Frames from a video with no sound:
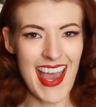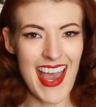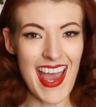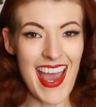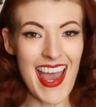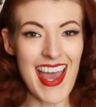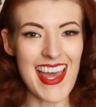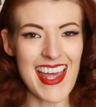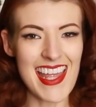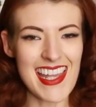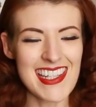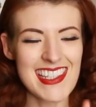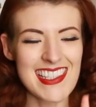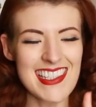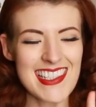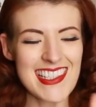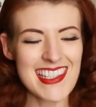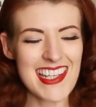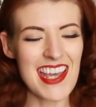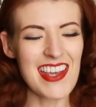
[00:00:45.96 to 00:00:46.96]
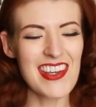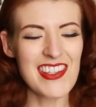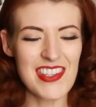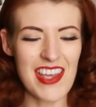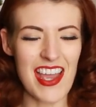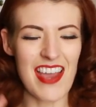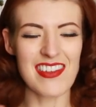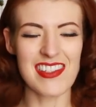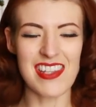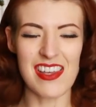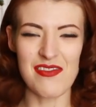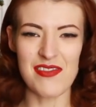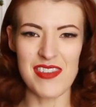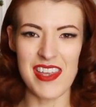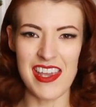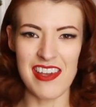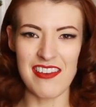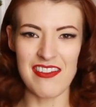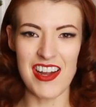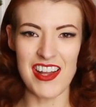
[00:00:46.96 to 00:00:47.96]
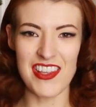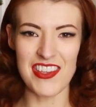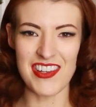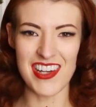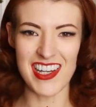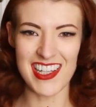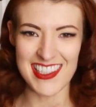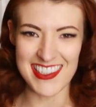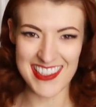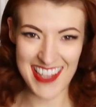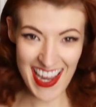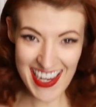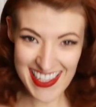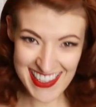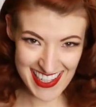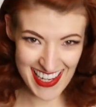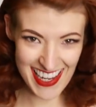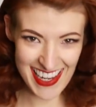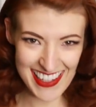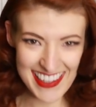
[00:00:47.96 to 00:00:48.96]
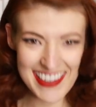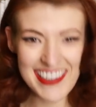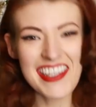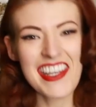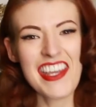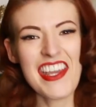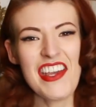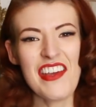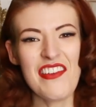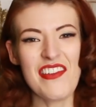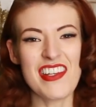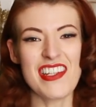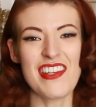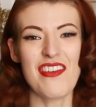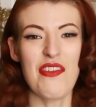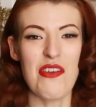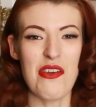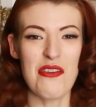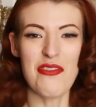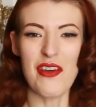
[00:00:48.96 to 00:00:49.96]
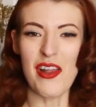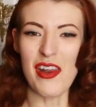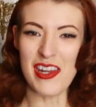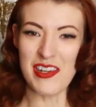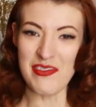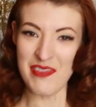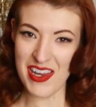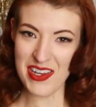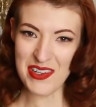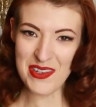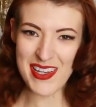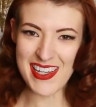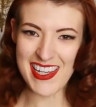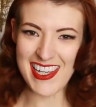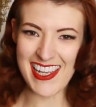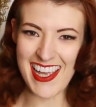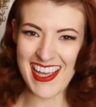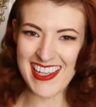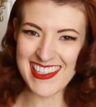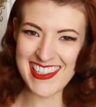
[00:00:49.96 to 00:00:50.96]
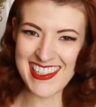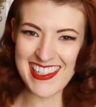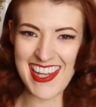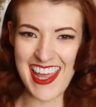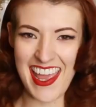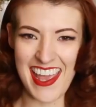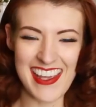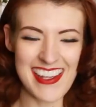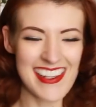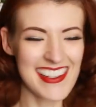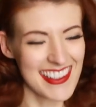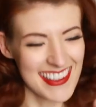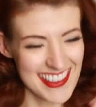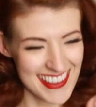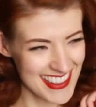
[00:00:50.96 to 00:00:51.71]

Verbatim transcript: And I also have something rather exciting, which if you're following my Twitter yesterday,